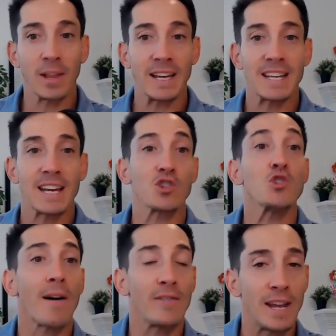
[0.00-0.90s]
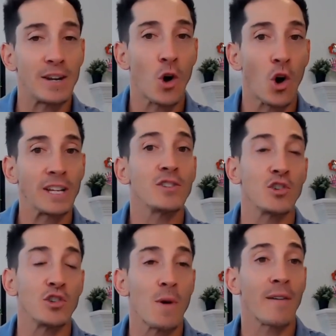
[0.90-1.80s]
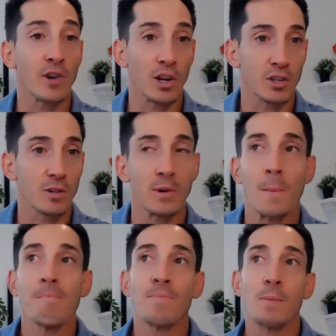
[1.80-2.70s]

Like, yes, you have an end audience and you have customer,